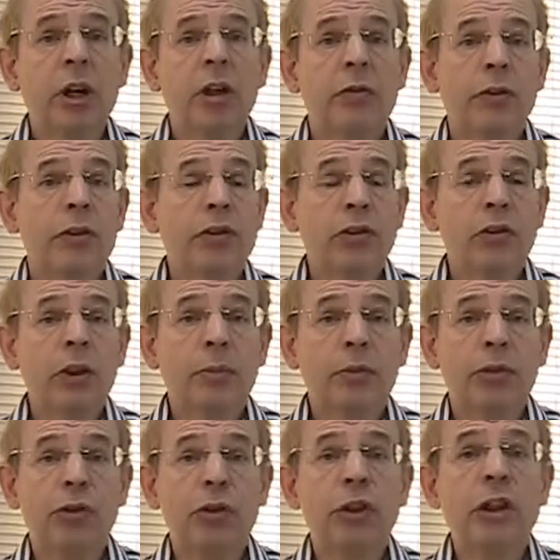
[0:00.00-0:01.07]
For instance, number
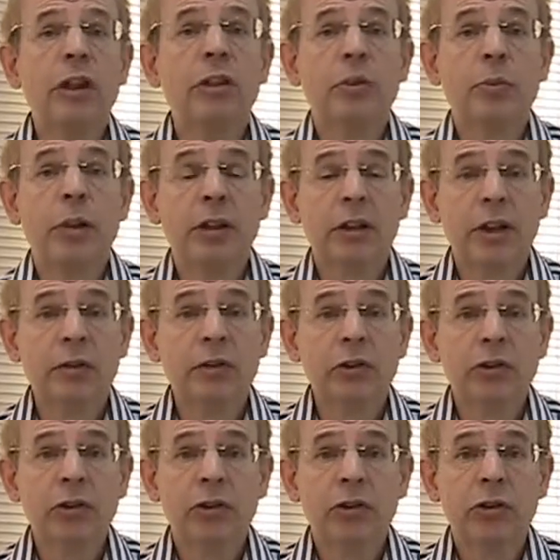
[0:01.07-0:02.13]
3 is about gravity
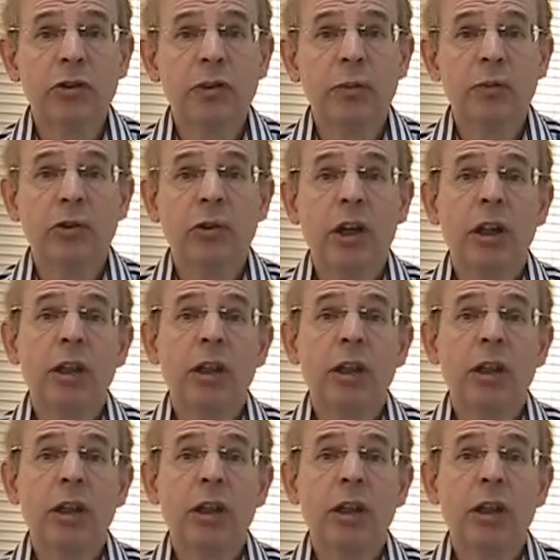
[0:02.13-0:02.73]
systems,